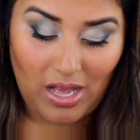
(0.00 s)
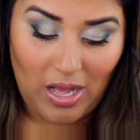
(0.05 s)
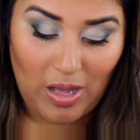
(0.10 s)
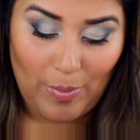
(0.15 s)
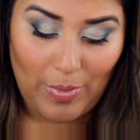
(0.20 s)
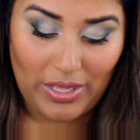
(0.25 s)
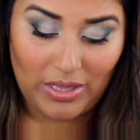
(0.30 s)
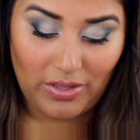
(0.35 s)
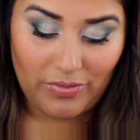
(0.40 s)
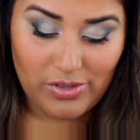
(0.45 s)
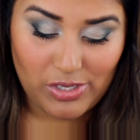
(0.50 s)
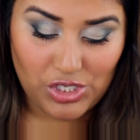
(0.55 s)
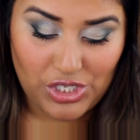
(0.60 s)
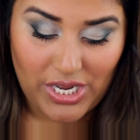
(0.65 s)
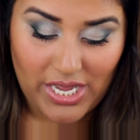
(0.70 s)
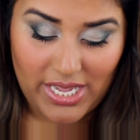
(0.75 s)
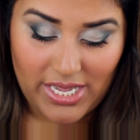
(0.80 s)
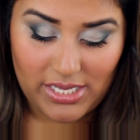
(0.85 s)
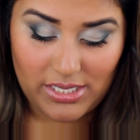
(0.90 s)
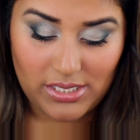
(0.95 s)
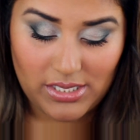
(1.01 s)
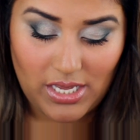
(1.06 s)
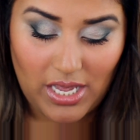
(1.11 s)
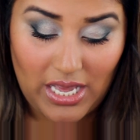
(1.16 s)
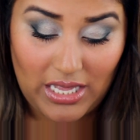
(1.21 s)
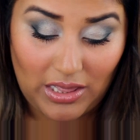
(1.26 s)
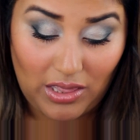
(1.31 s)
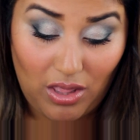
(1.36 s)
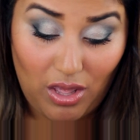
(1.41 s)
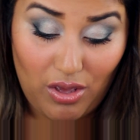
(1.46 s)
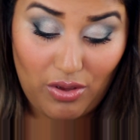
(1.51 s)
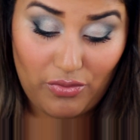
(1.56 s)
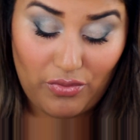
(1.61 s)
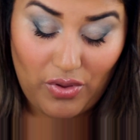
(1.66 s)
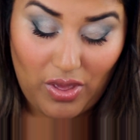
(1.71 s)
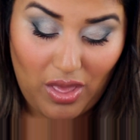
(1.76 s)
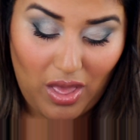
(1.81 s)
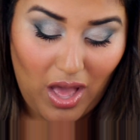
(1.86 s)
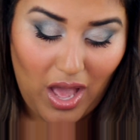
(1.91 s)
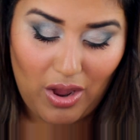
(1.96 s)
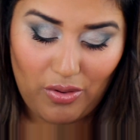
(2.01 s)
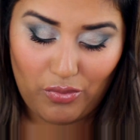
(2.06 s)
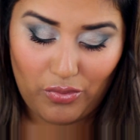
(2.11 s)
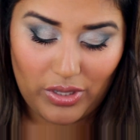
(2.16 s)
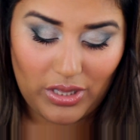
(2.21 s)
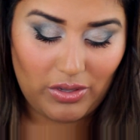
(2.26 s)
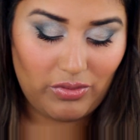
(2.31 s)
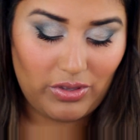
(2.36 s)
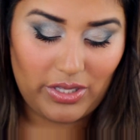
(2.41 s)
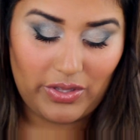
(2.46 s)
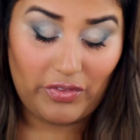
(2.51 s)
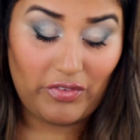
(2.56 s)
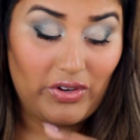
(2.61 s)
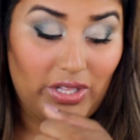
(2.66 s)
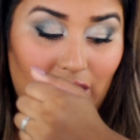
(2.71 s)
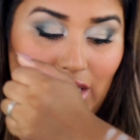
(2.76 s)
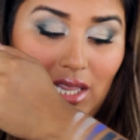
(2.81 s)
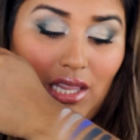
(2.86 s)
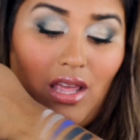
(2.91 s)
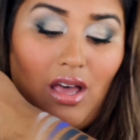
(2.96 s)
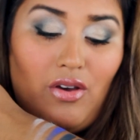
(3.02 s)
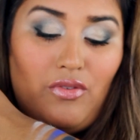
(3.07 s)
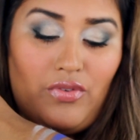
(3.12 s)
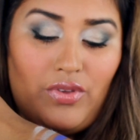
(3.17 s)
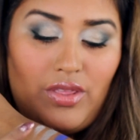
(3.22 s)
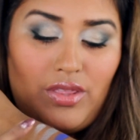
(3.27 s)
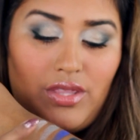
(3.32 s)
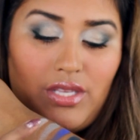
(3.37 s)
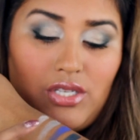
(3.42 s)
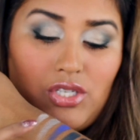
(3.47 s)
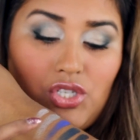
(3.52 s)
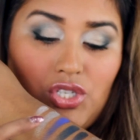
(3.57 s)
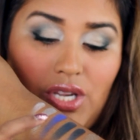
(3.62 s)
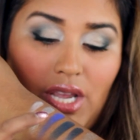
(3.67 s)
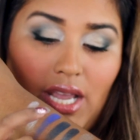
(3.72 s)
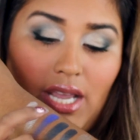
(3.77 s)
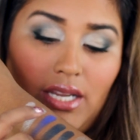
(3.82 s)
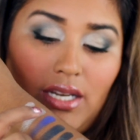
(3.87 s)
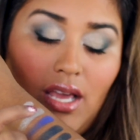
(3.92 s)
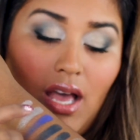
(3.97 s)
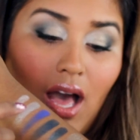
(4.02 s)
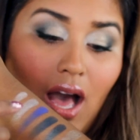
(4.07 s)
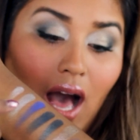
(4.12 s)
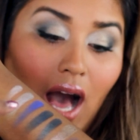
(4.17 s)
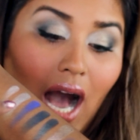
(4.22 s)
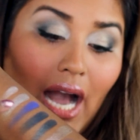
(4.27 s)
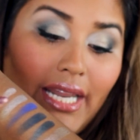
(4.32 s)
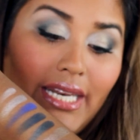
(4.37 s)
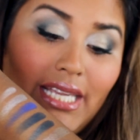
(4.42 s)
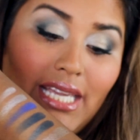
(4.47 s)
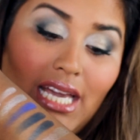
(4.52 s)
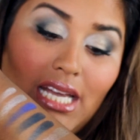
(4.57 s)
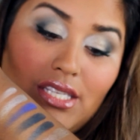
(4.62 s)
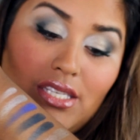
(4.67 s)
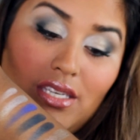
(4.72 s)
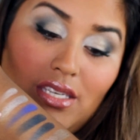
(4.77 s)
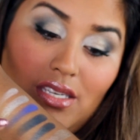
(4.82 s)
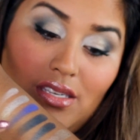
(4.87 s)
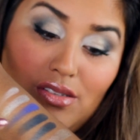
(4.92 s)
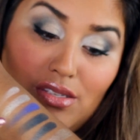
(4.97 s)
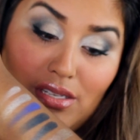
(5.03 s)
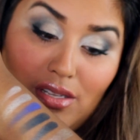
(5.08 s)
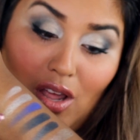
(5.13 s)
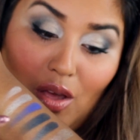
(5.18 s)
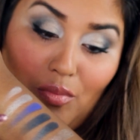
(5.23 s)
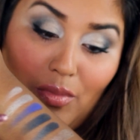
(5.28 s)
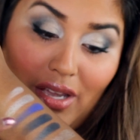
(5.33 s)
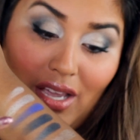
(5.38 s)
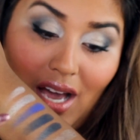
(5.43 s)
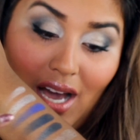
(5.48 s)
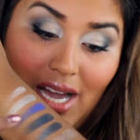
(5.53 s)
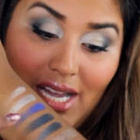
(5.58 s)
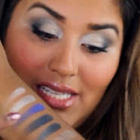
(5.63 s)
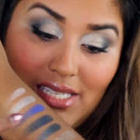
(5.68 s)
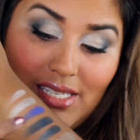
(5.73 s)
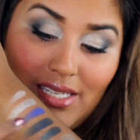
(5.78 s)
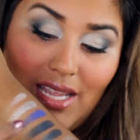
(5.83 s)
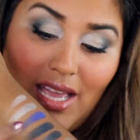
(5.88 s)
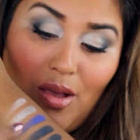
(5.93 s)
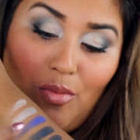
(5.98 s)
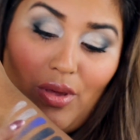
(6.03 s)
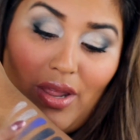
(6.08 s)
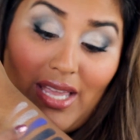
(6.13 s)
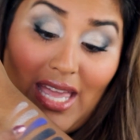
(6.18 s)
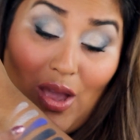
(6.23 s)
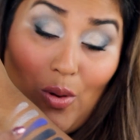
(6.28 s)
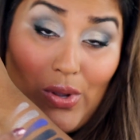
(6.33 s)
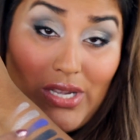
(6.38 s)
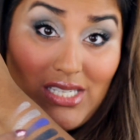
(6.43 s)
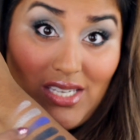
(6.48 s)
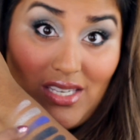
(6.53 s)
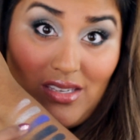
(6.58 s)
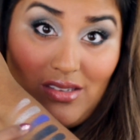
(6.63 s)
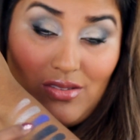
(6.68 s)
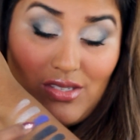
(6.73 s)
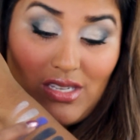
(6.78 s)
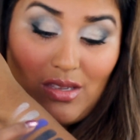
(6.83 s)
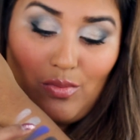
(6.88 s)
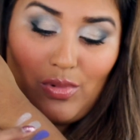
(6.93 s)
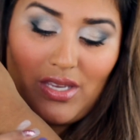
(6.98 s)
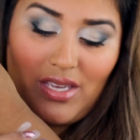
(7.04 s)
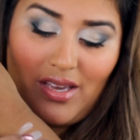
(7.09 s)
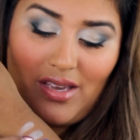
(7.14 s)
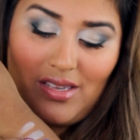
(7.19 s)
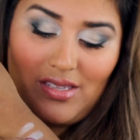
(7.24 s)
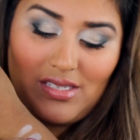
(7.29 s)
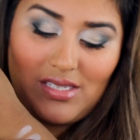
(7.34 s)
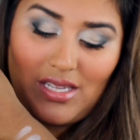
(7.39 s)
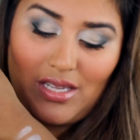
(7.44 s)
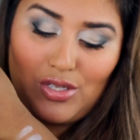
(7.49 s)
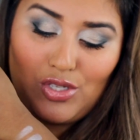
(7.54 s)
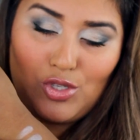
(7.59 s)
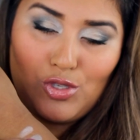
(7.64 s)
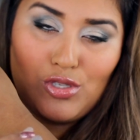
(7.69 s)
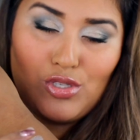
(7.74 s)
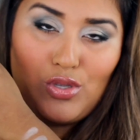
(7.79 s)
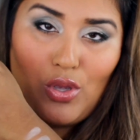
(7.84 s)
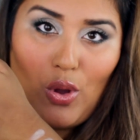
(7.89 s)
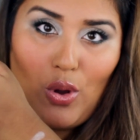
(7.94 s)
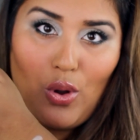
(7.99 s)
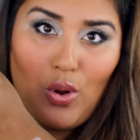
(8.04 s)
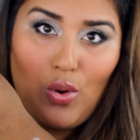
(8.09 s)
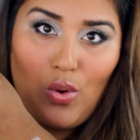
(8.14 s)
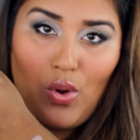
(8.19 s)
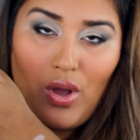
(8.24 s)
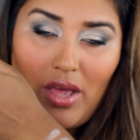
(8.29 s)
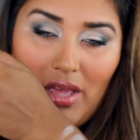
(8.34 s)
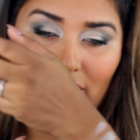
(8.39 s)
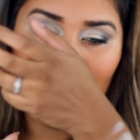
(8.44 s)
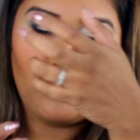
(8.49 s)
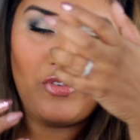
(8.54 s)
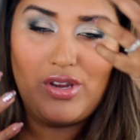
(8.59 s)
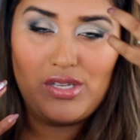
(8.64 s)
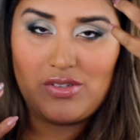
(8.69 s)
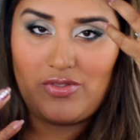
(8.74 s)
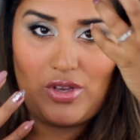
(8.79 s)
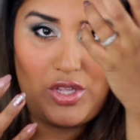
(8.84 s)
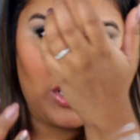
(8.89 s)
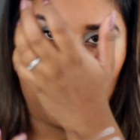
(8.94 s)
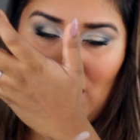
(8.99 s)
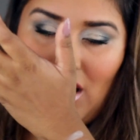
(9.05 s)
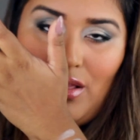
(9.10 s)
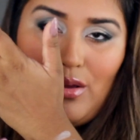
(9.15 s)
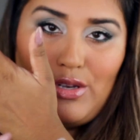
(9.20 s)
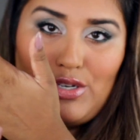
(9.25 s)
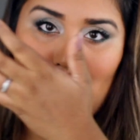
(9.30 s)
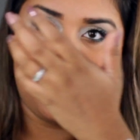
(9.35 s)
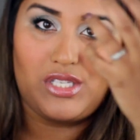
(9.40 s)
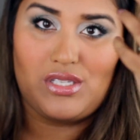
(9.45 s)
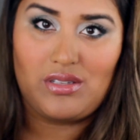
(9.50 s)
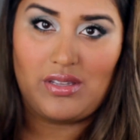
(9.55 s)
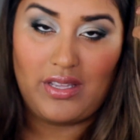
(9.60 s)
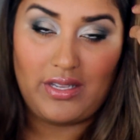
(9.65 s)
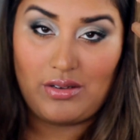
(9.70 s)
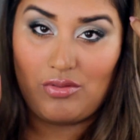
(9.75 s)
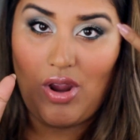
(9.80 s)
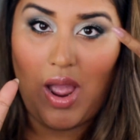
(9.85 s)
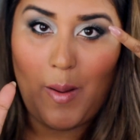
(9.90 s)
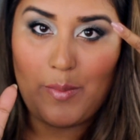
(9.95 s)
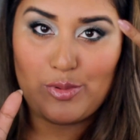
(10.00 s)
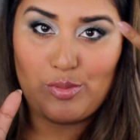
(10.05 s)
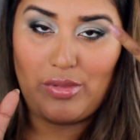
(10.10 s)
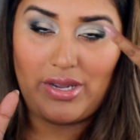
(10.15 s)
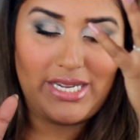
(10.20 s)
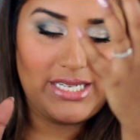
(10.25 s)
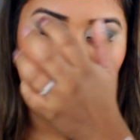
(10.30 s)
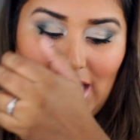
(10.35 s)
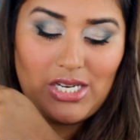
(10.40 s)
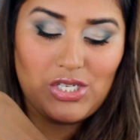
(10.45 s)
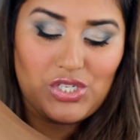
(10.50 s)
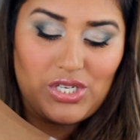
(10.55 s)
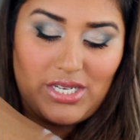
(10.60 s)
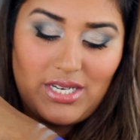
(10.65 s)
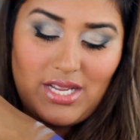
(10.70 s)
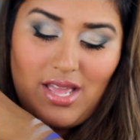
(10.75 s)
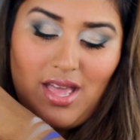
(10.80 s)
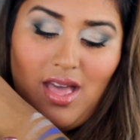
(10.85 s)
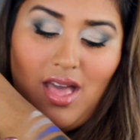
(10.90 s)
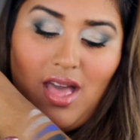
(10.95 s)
I love the shades, I really love this shade. I didn't get to use it on my eye today, but I can't wait to use it because it's so, first of all, the color just, it grabbed my attention.